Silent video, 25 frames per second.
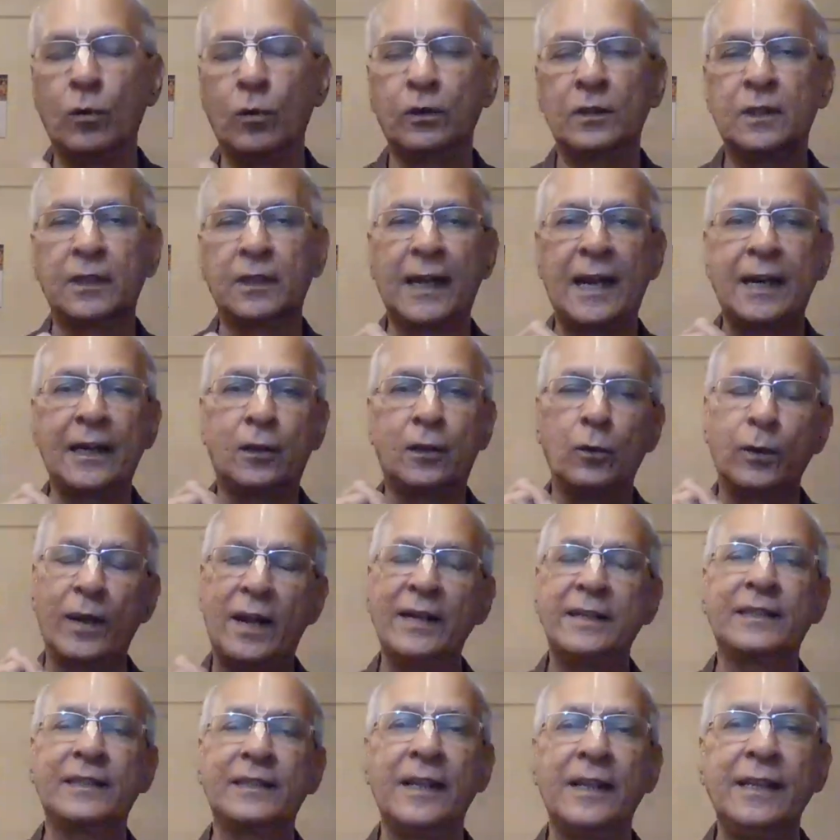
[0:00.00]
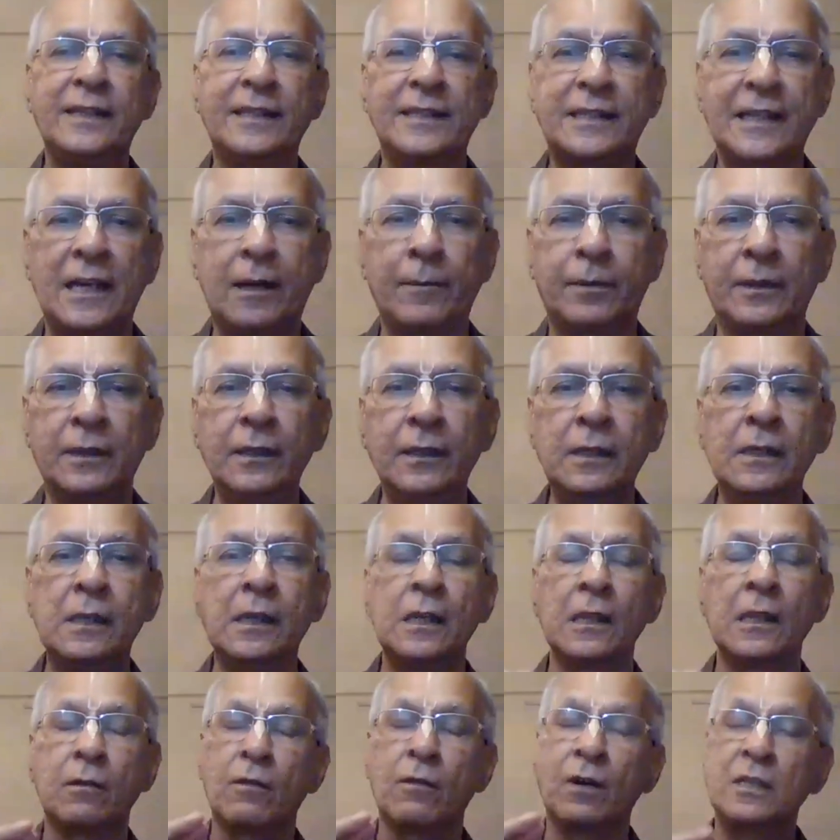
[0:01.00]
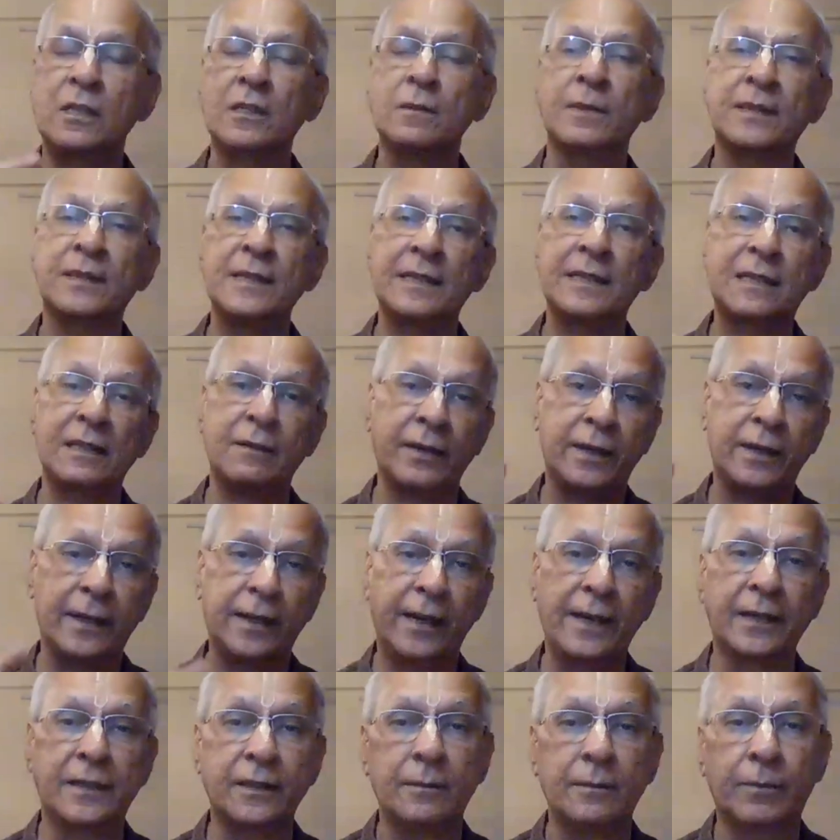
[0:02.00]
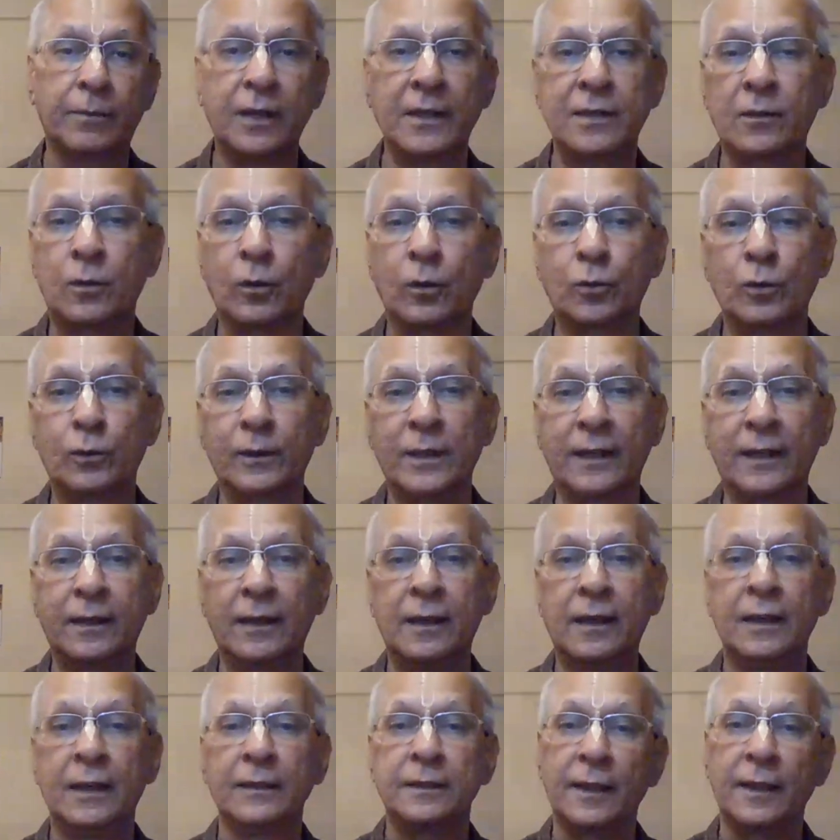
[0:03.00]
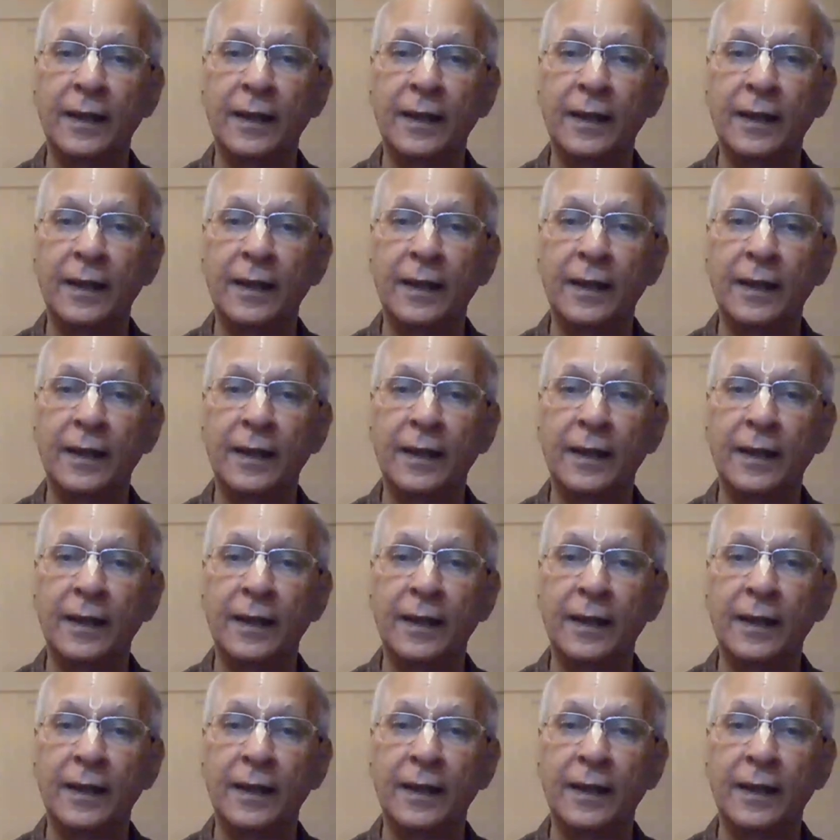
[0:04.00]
4th canto, 18th chapter, verse number 6, 7, and 8. Please go through that.